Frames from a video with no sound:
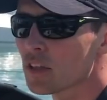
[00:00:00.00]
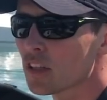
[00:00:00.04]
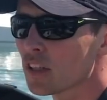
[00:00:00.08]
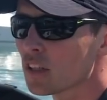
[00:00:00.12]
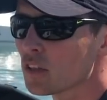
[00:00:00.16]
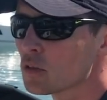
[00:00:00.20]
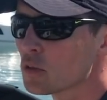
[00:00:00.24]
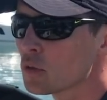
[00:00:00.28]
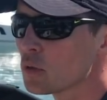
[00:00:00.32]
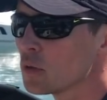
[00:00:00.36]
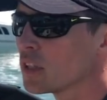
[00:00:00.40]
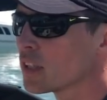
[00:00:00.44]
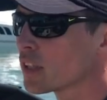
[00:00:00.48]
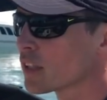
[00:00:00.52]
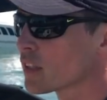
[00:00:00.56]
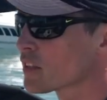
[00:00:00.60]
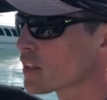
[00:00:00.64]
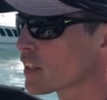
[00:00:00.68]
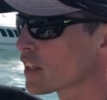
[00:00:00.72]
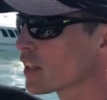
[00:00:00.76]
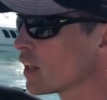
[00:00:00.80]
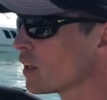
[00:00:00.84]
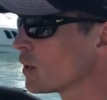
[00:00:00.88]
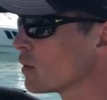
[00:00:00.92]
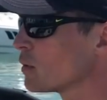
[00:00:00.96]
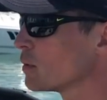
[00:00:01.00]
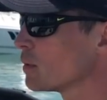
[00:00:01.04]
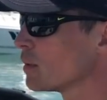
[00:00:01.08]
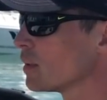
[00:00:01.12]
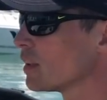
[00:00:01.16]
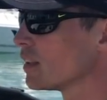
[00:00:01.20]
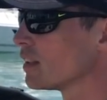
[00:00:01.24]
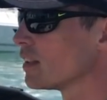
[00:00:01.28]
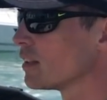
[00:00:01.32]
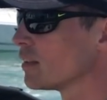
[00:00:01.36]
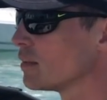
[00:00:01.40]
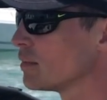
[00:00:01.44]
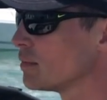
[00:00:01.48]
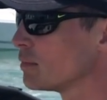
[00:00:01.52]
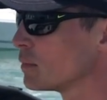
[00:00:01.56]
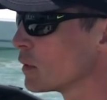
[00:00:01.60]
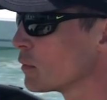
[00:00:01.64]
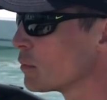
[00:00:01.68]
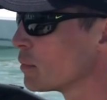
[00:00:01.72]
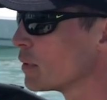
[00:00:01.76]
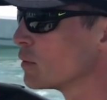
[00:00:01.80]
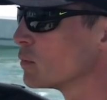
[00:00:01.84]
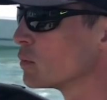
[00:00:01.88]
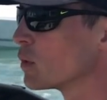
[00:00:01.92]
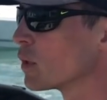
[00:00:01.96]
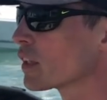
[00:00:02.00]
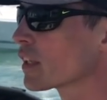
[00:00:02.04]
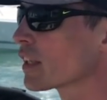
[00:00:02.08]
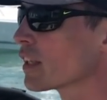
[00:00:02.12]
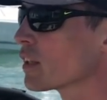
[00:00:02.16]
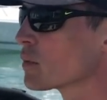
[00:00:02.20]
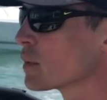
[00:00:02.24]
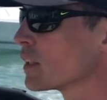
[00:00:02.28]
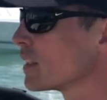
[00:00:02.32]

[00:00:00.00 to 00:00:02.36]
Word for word: 2 years ago. We've been working